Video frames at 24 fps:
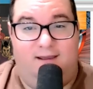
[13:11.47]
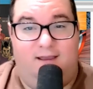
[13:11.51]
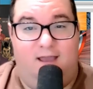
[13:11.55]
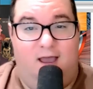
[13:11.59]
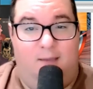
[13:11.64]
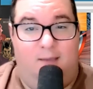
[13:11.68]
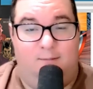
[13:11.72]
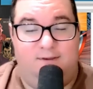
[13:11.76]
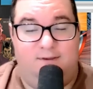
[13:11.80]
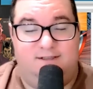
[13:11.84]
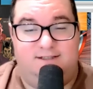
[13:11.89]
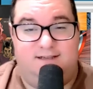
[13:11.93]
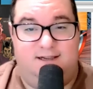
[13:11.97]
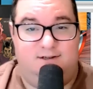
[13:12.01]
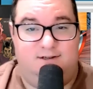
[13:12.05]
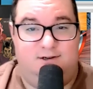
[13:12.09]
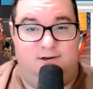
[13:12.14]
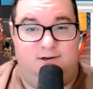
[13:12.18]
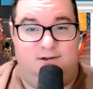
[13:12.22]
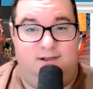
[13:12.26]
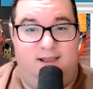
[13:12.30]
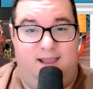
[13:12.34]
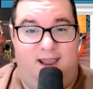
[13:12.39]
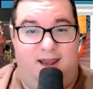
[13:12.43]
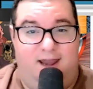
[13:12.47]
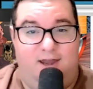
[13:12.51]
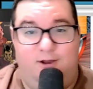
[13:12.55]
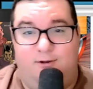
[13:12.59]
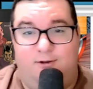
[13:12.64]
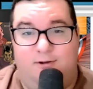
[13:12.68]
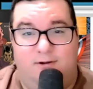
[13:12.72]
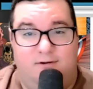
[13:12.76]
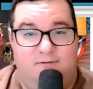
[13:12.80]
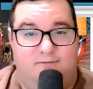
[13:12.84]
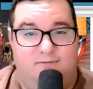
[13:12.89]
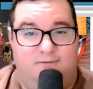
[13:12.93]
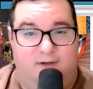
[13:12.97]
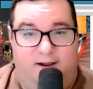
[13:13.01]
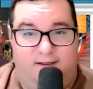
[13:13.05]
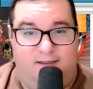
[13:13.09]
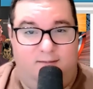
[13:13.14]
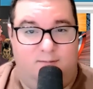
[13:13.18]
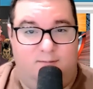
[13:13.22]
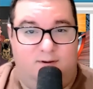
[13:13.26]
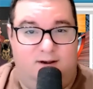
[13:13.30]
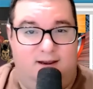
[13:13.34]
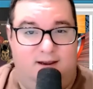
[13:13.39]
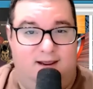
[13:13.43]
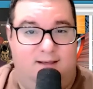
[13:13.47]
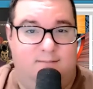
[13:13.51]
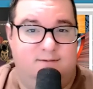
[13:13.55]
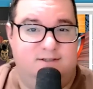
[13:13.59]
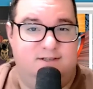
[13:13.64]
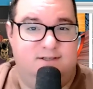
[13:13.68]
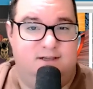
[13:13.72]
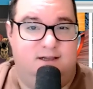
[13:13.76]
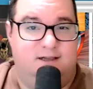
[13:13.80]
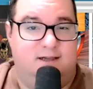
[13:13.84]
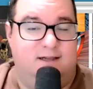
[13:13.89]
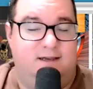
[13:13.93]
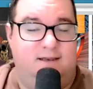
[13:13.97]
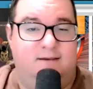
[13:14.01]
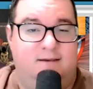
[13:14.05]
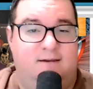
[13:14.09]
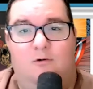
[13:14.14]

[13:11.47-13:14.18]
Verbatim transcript: comics digitally and you couldn't find them on Amazon,